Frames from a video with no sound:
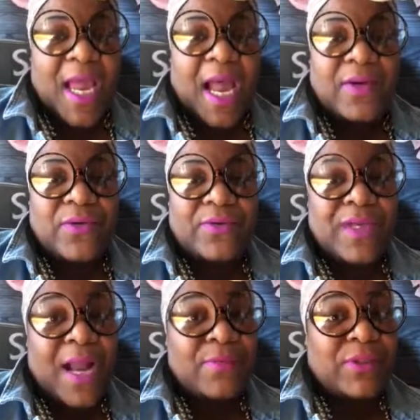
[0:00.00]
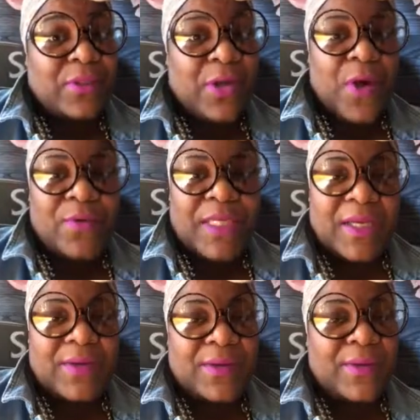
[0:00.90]
I knew that I was a
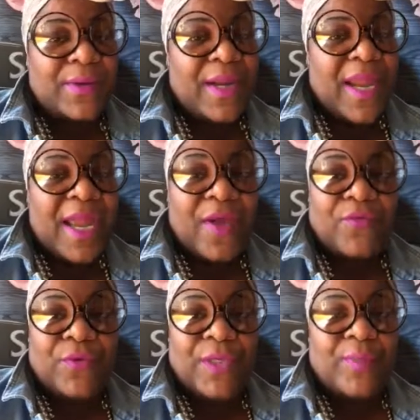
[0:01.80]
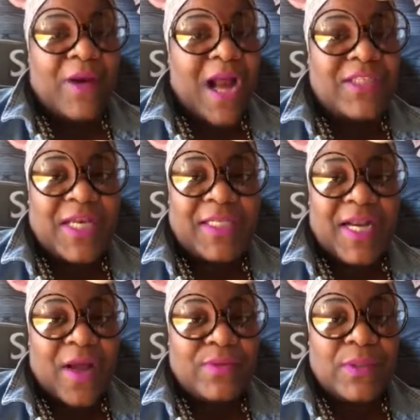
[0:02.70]
go-getter. Every project that
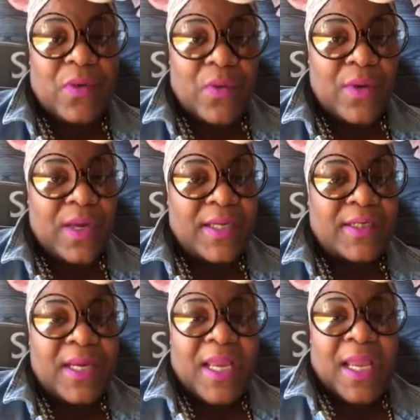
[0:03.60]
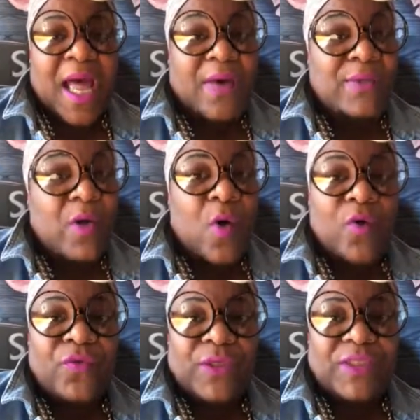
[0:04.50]
I was on, I was an
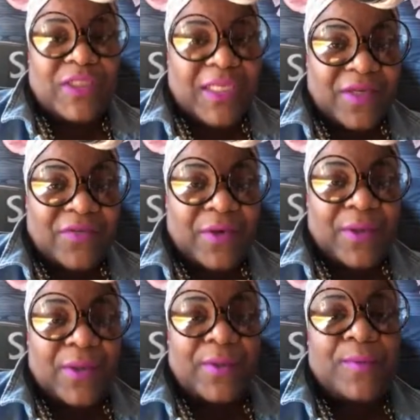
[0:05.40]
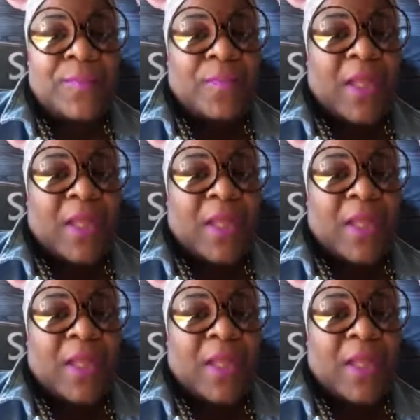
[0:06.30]
overachiever.